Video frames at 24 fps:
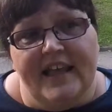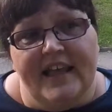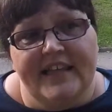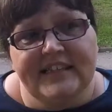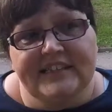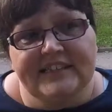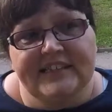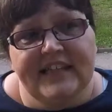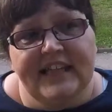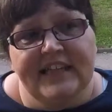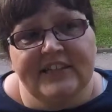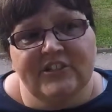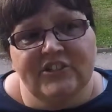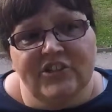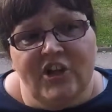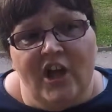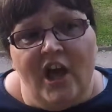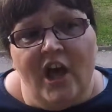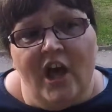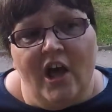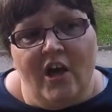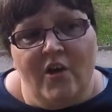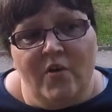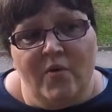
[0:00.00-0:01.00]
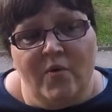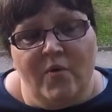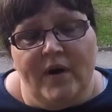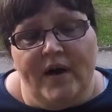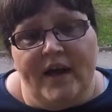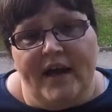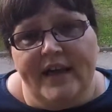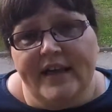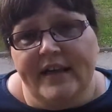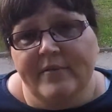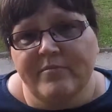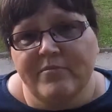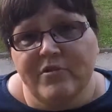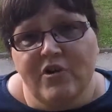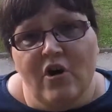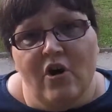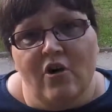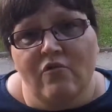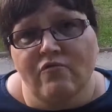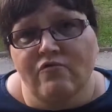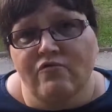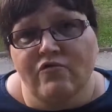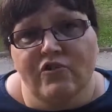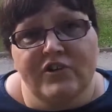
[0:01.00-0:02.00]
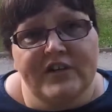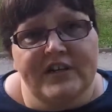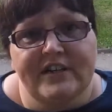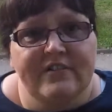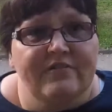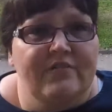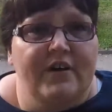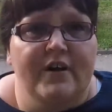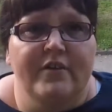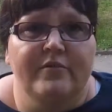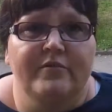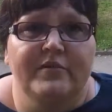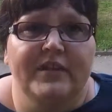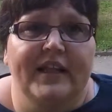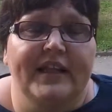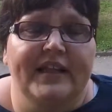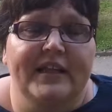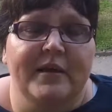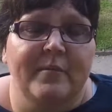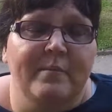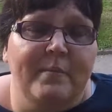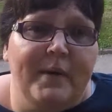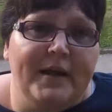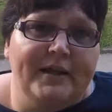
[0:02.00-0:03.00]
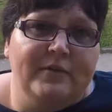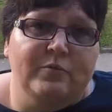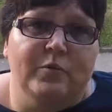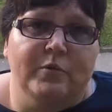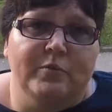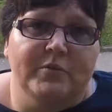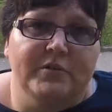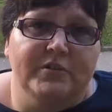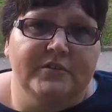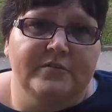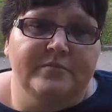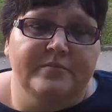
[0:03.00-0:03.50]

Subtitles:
that now I am not running around like a mad woman.